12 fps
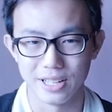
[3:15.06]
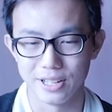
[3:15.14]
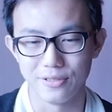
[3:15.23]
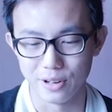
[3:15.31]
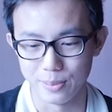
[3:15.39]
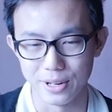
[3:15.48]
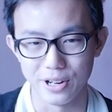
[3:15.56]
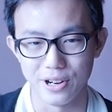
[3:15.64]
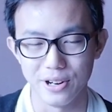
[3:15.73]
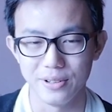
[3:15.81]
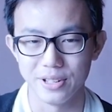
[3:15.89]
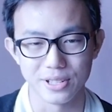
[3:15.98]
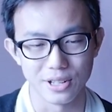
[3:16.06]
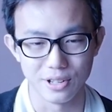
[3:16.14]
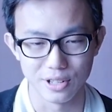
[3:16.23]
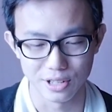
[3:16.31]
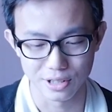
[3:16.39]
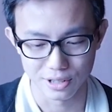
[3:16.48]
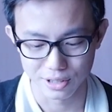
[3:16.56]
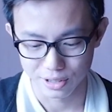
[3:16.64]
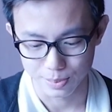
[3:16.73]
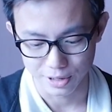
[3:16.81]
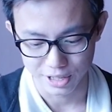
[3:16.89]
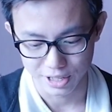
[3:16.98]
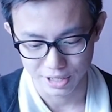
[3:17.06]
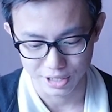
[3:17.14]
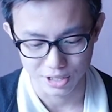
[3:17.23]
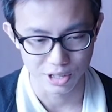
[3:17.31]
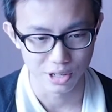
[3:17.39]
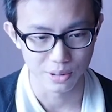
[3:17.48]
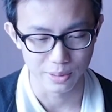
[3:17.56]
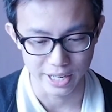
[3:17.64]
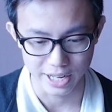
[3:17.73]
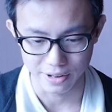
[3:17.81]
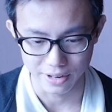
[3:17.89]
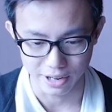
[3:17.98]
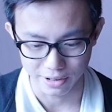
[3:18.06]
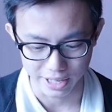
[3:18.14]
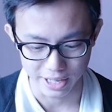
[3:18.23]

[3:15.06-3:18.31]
From here on, it's all spoilers. So get out now.